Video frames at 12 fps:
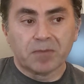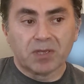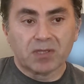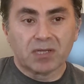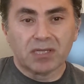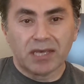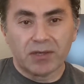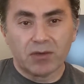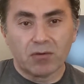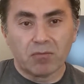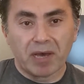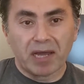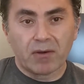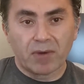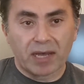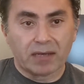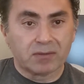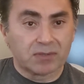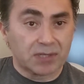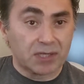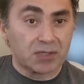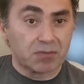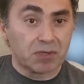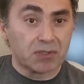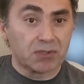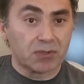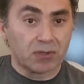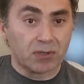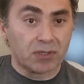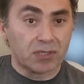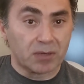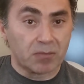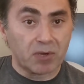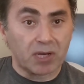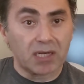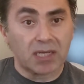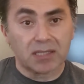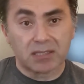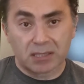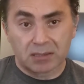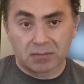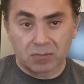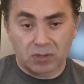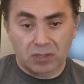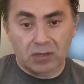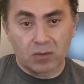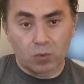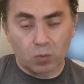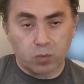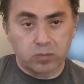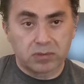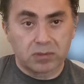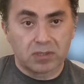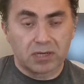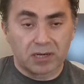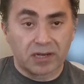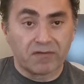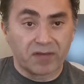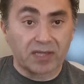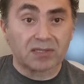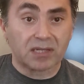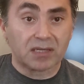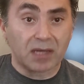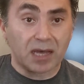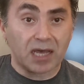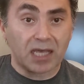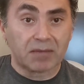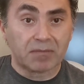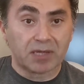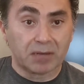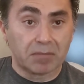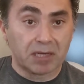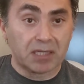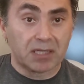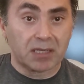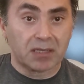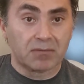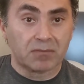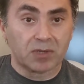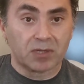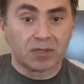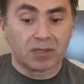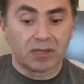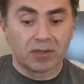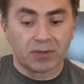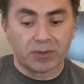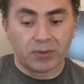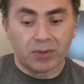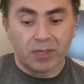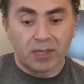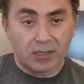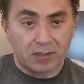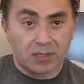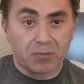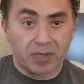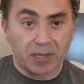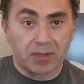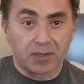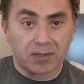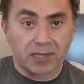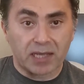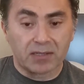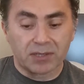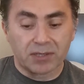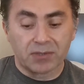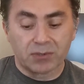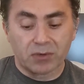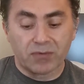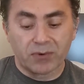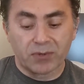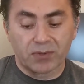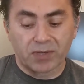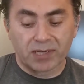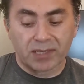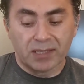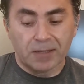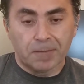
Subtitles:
it's going to take you about around 6 months to learn their product, and they're investing time and money in you, because they're paying you a salary and so forth, right?